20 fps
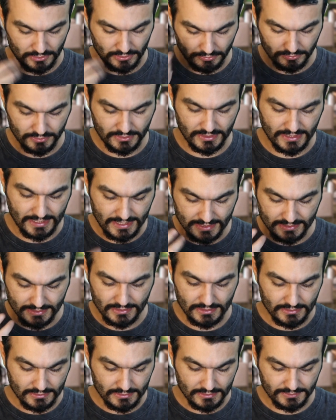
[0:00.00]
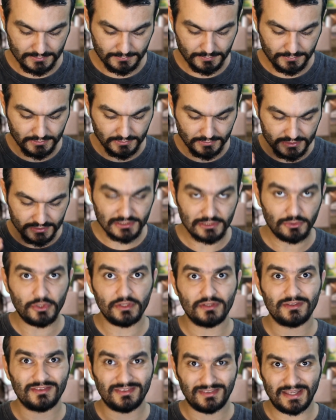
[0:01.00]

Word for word: you can simply slow it